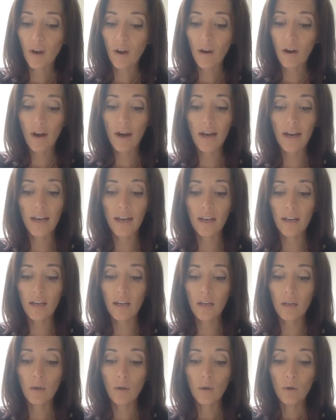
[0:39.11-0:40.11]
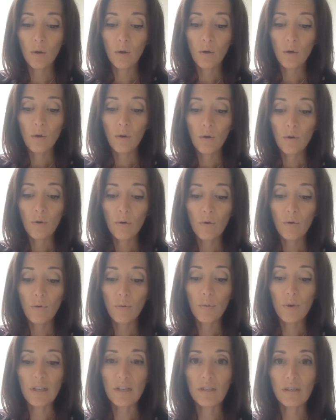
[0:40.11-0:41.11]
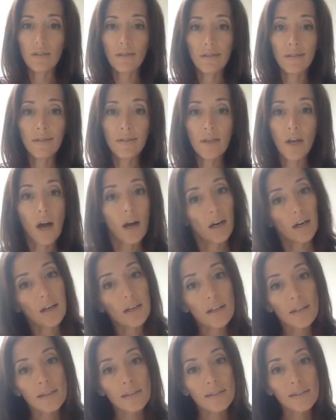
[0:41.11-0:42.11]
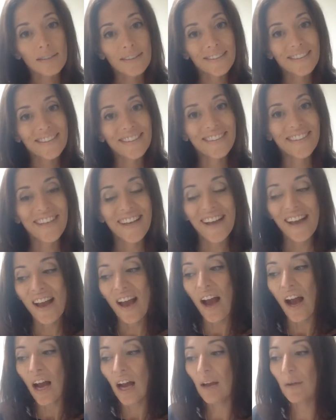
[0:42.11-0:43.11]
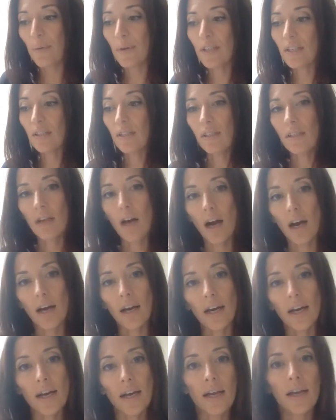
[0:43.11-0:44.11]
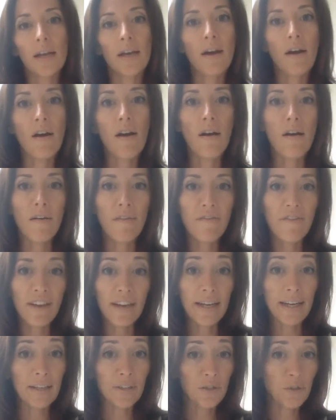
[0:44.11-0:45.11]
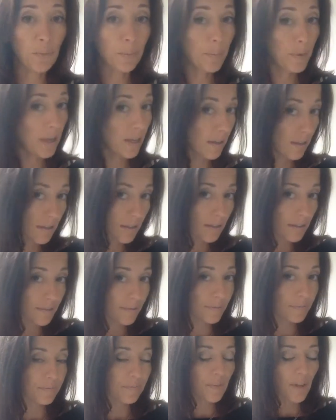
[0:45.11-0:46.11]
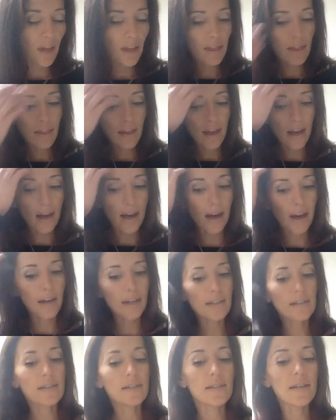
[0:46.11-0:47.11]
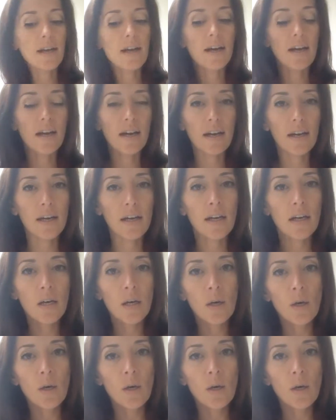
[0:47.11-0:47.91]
I was stuck. I was stuck in a financial pickle that